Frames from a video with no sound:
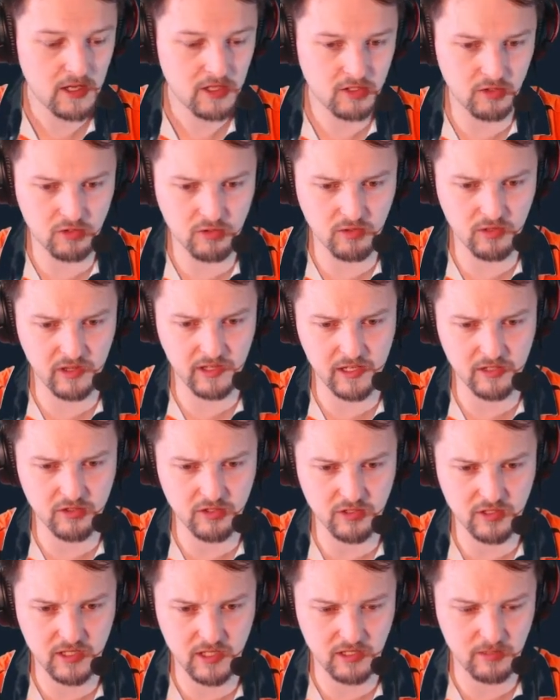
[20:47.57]
So it's really
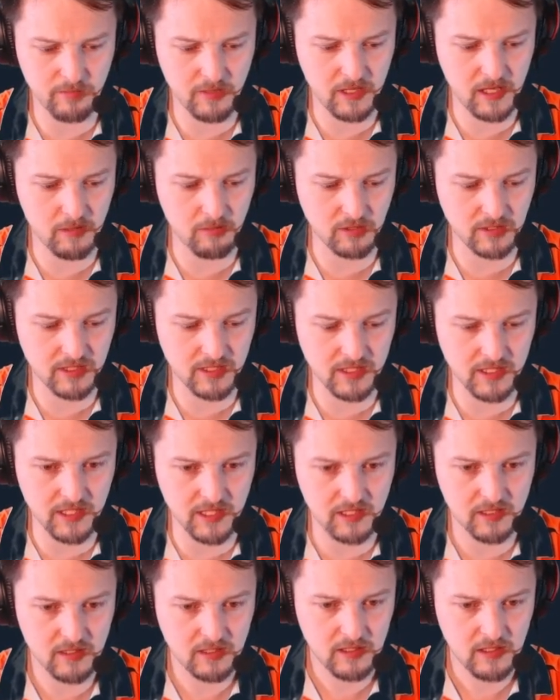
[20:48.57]
interesting to be able to
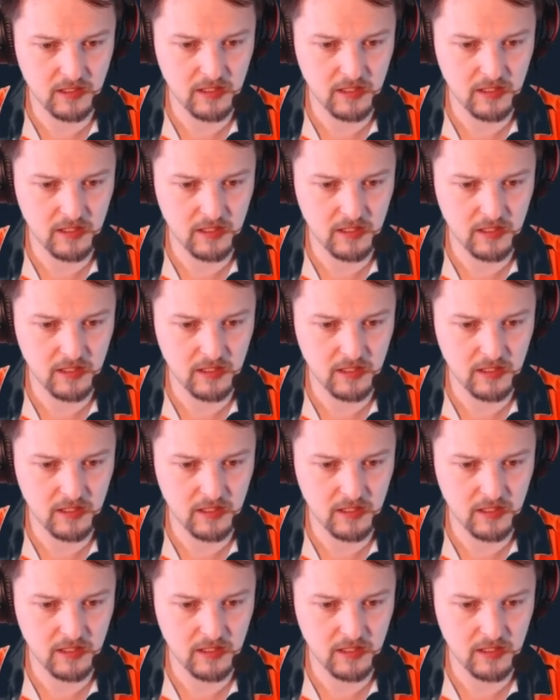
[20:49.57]
see.